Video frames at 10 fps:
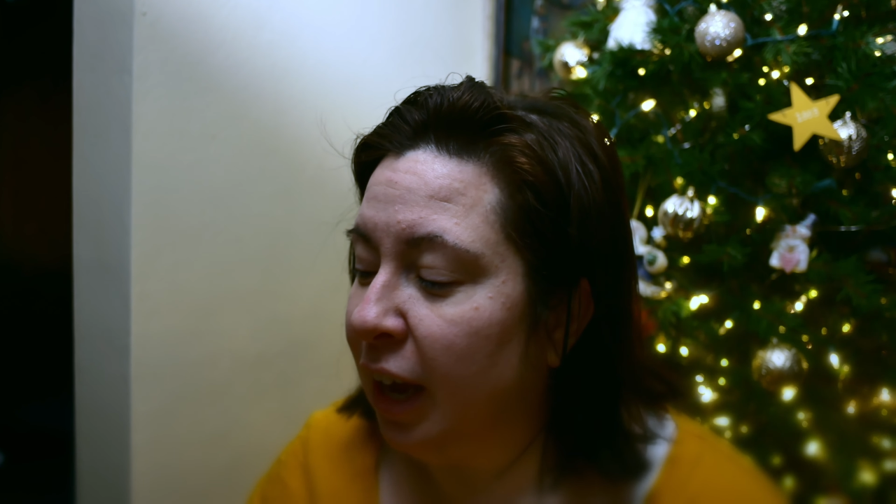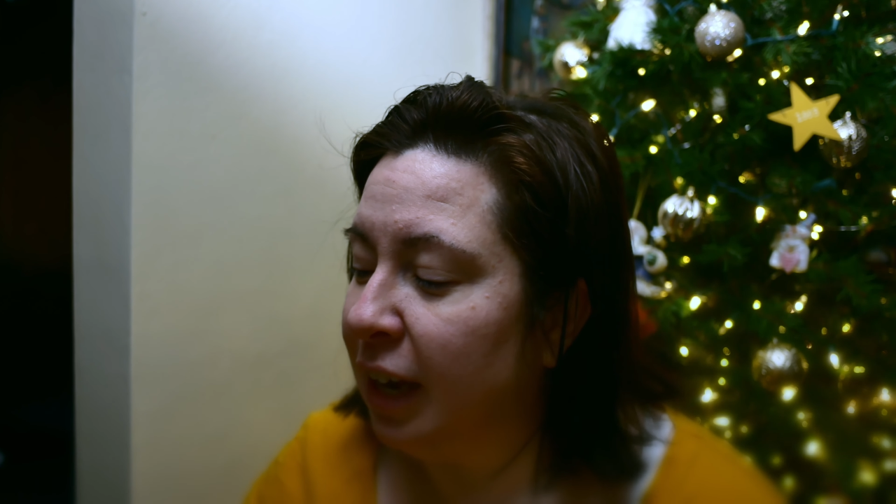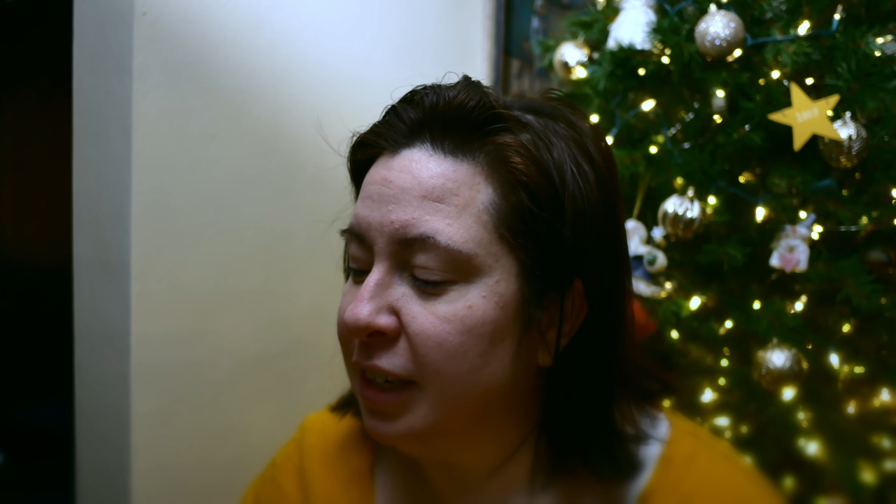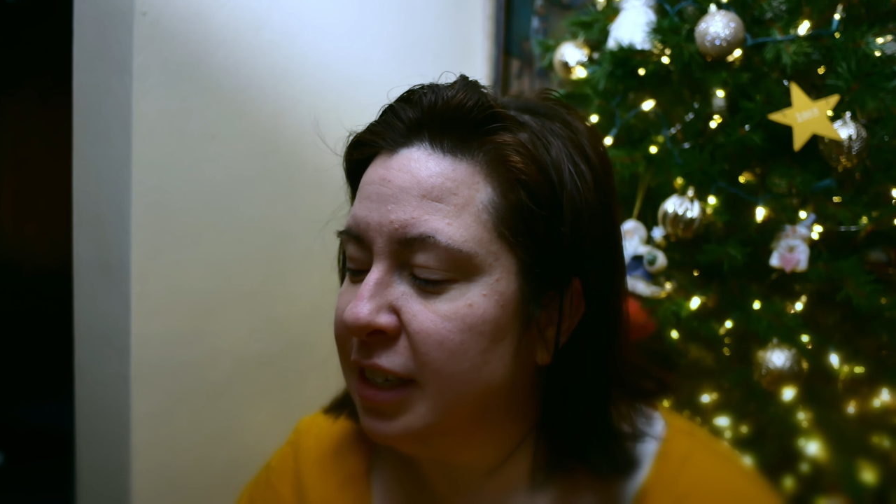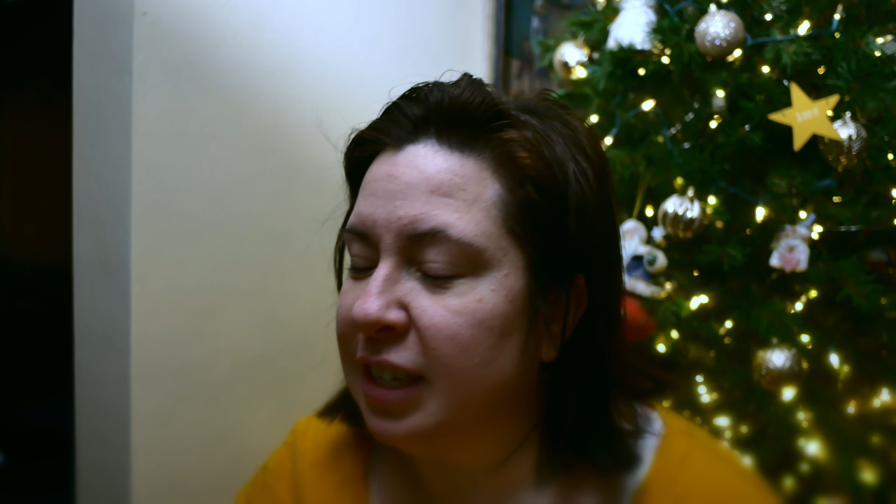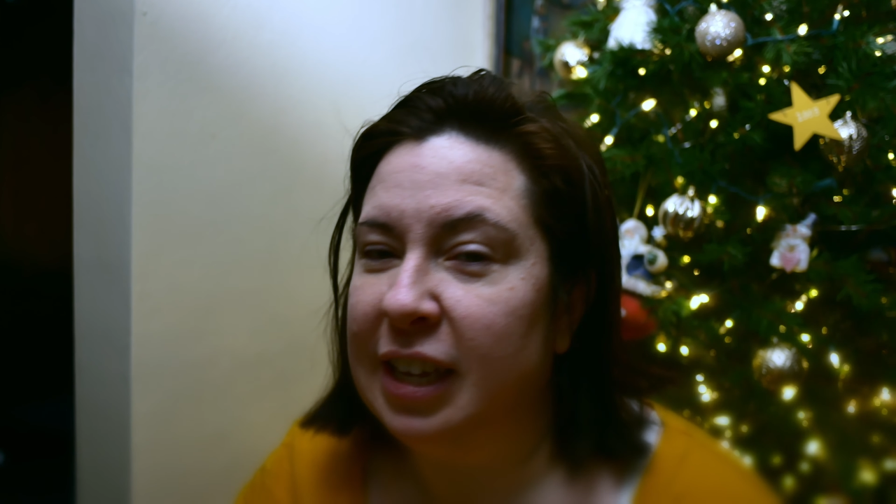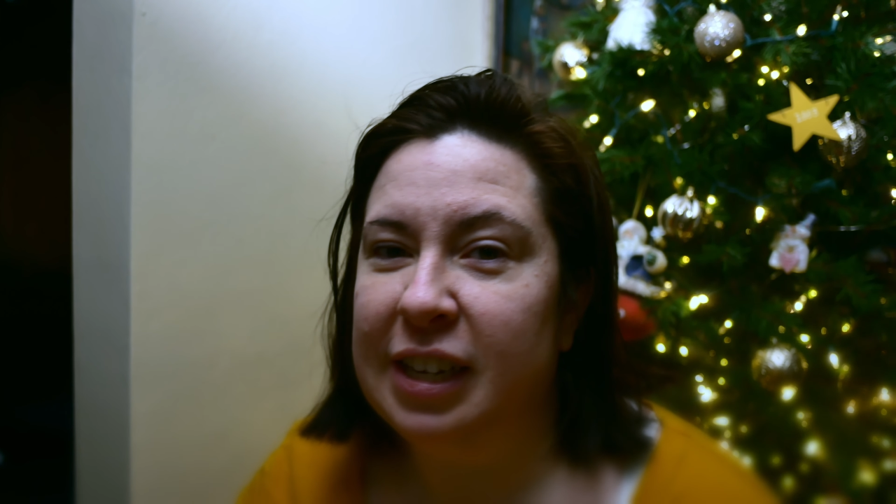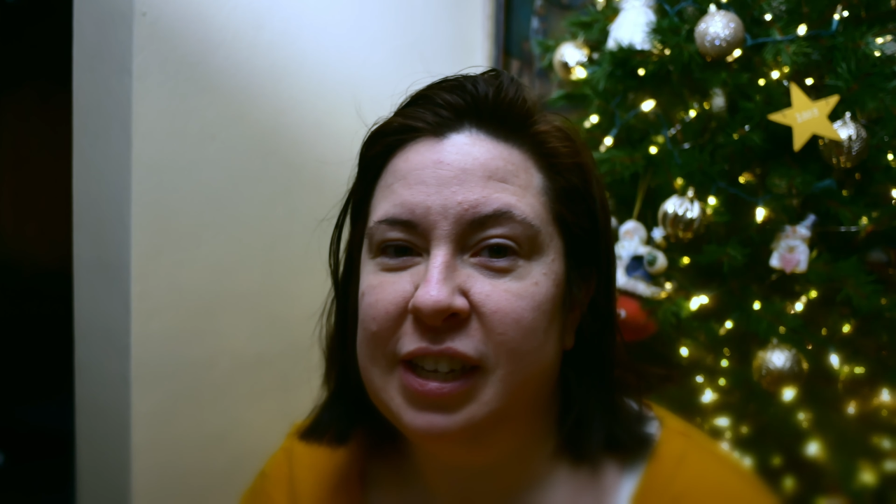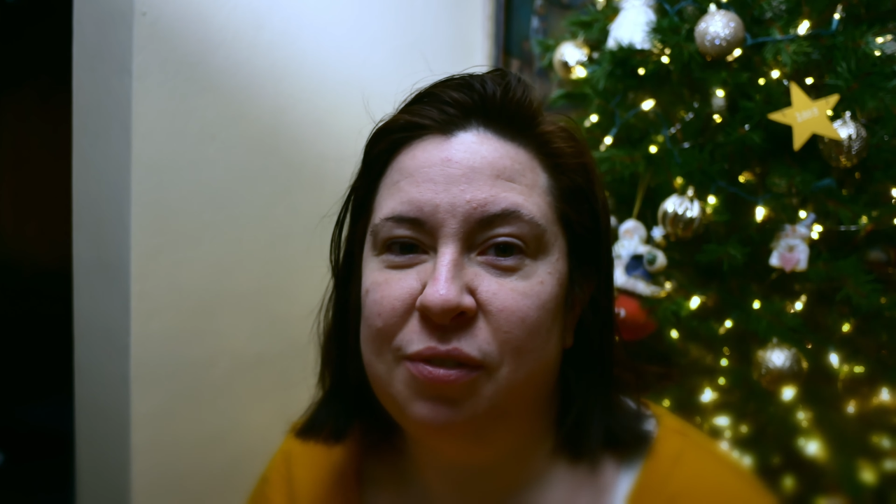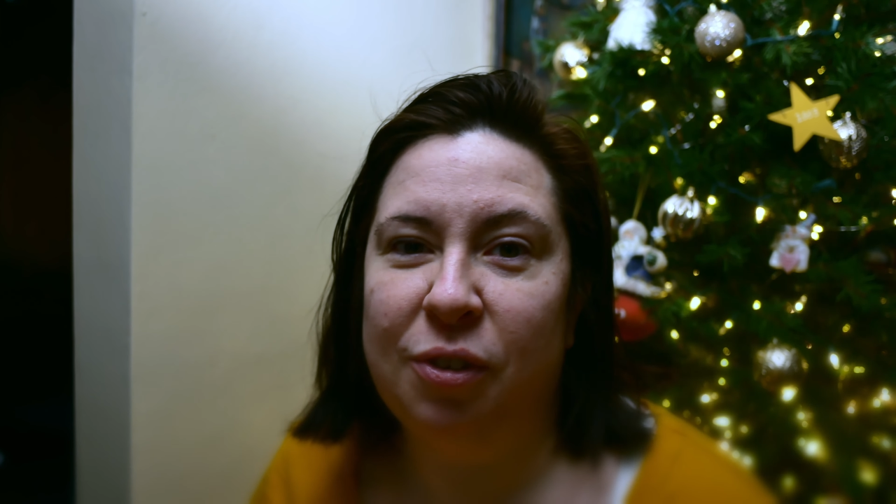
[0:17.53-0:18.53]
I
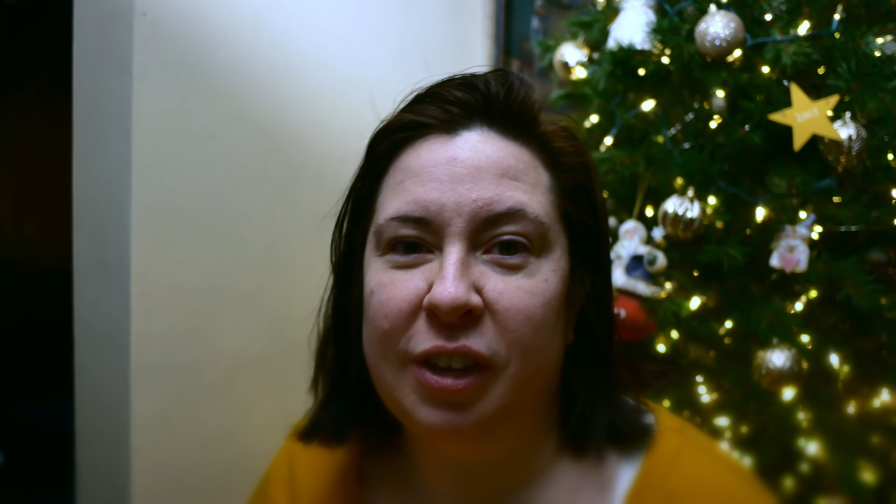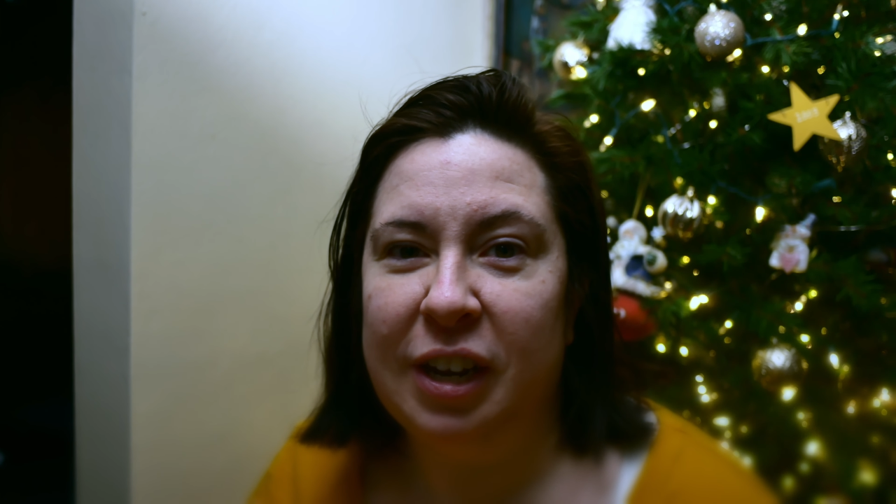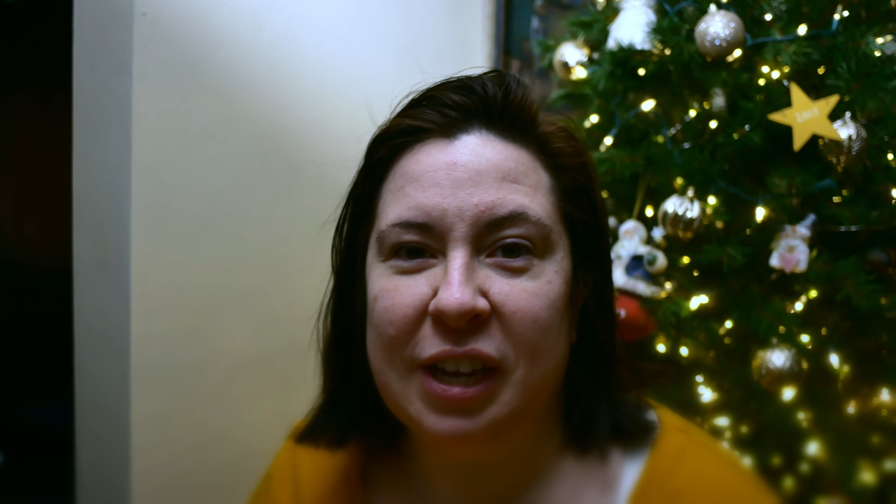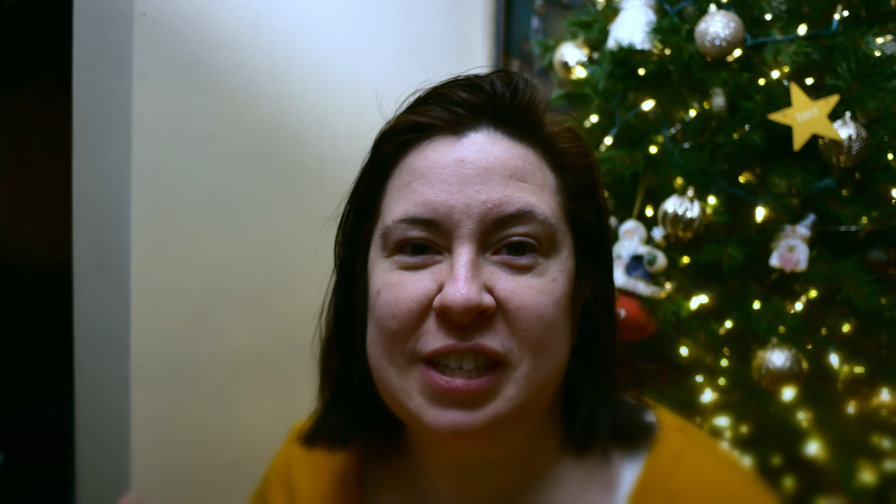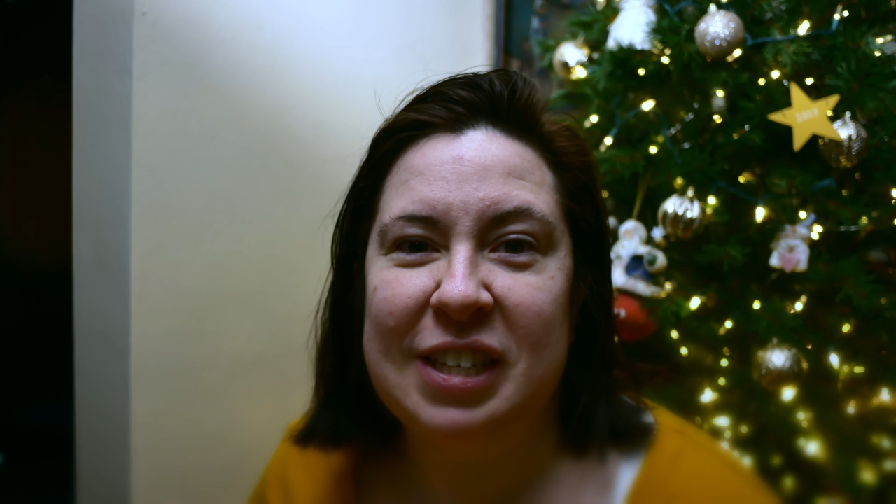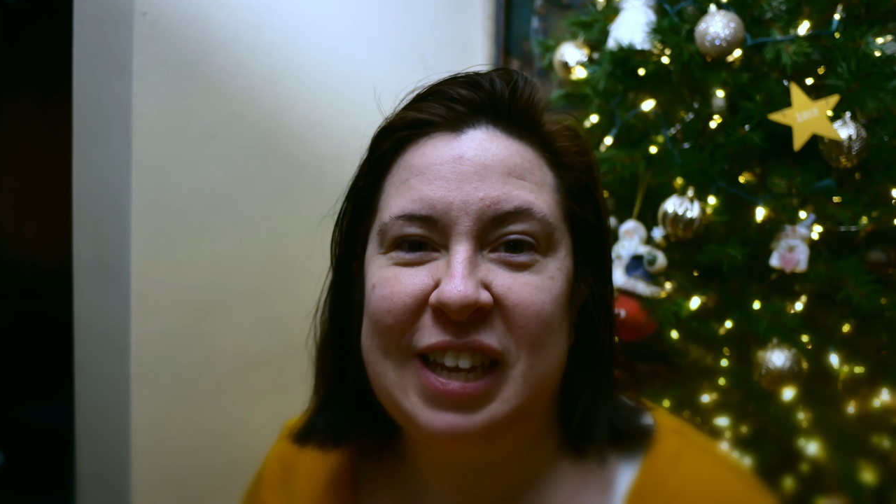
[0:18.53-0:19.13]
decided for the next